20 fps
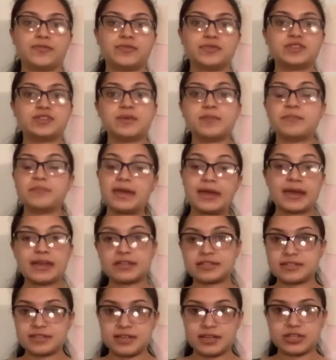
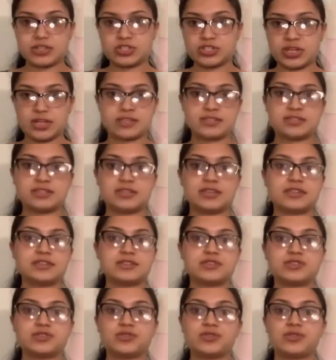demanding
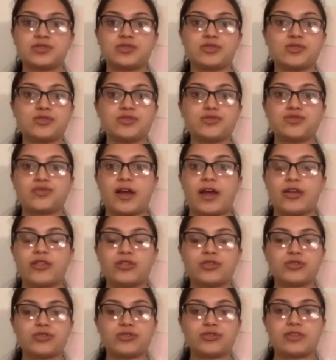justice
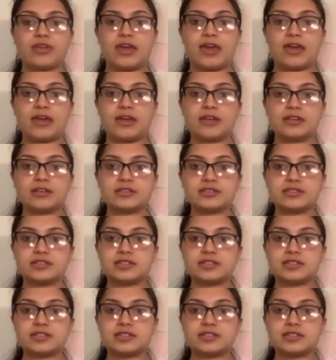rather than